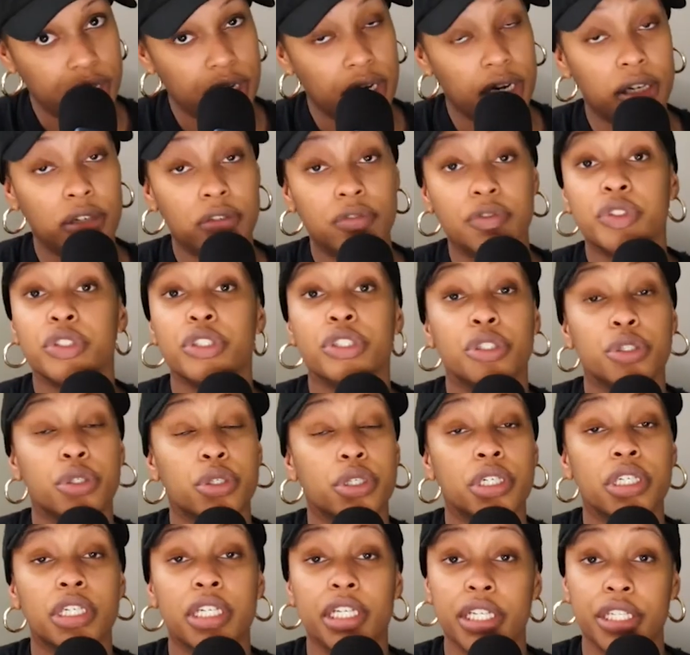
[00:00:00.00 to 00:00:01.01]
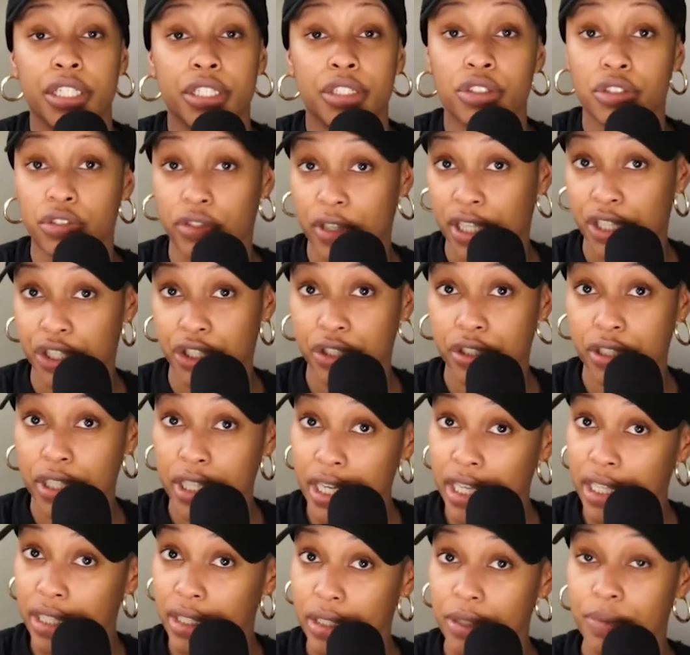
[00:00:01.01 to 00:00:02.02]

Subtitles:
of Your Hidden Treasure, Inc.